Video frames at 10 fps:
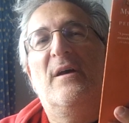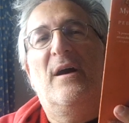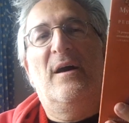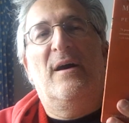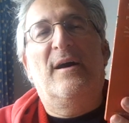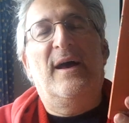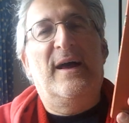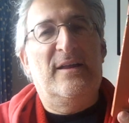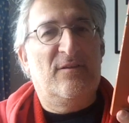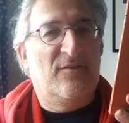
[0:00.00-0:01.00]
uh,
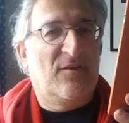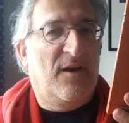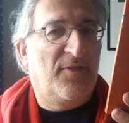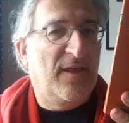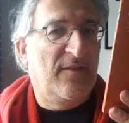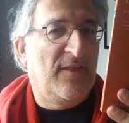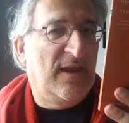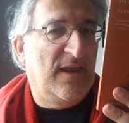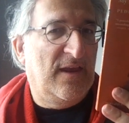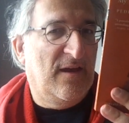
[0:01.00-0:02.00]
and I think
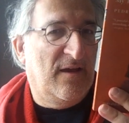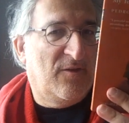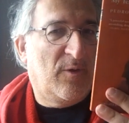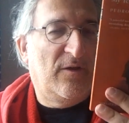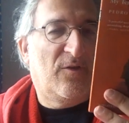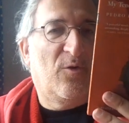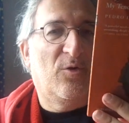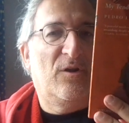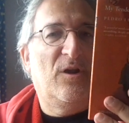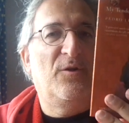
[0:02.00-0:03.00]
the uh, the Queen of the
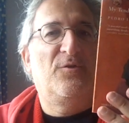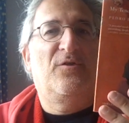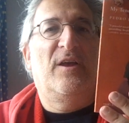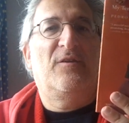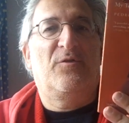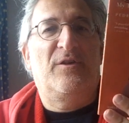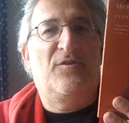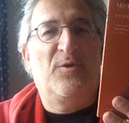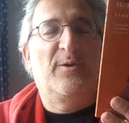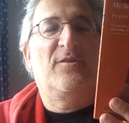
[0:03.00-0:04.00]
Corner knows this or
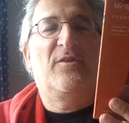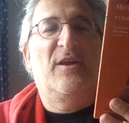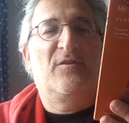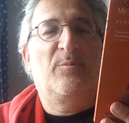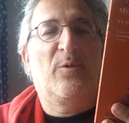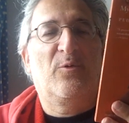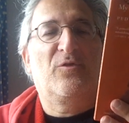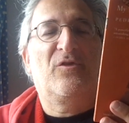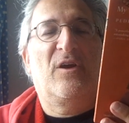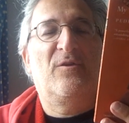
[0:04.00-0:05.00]
intuits this, but
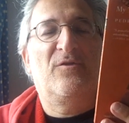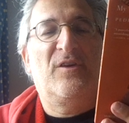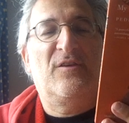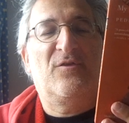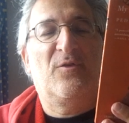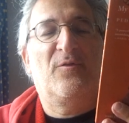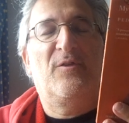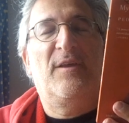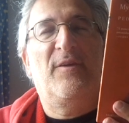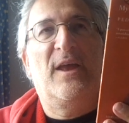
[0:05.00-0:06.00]
also she's sort
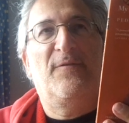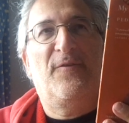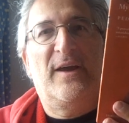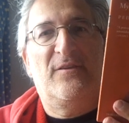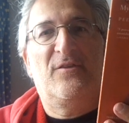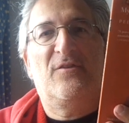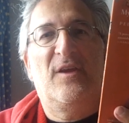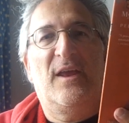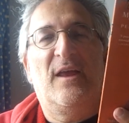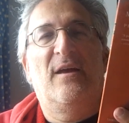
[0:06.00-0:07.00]
of living a
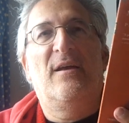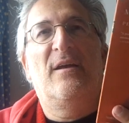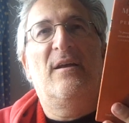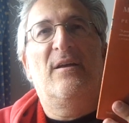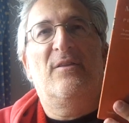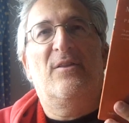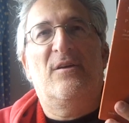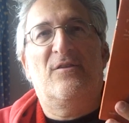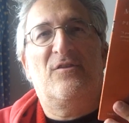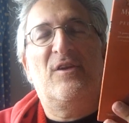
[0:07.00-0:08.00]
fantasy
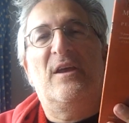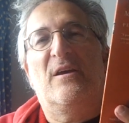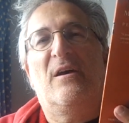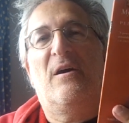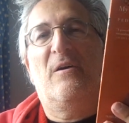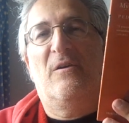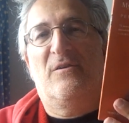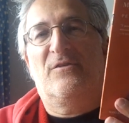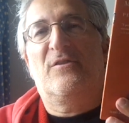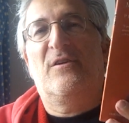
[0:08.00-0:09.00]
that she and
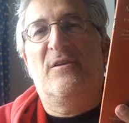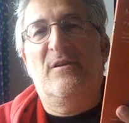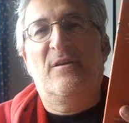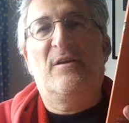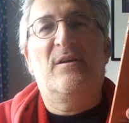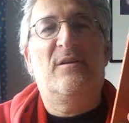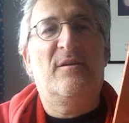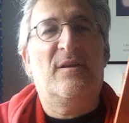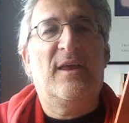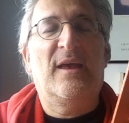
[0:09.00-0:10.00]
Carlos can
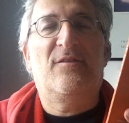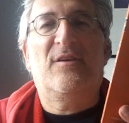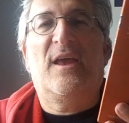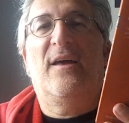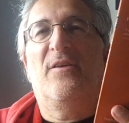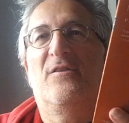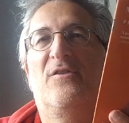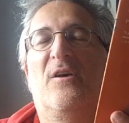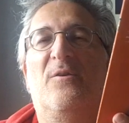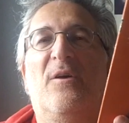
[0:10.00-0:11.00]
can get together.
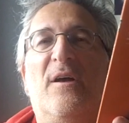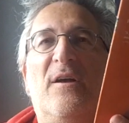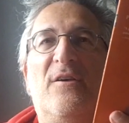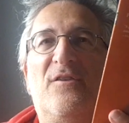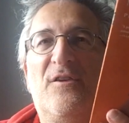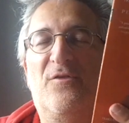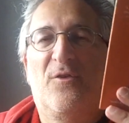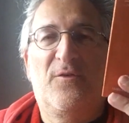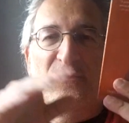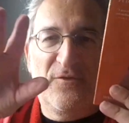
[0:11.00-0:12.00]
So she's
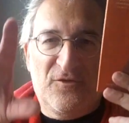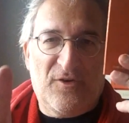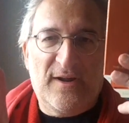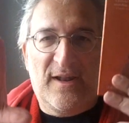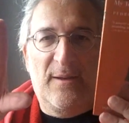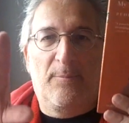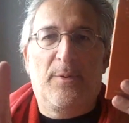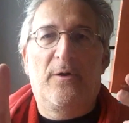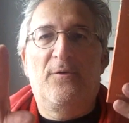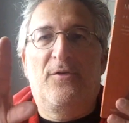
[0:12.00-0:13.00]
sort of straddling
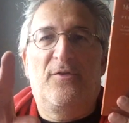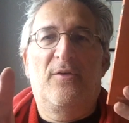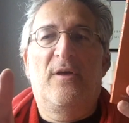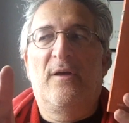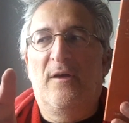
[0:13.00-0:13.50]
both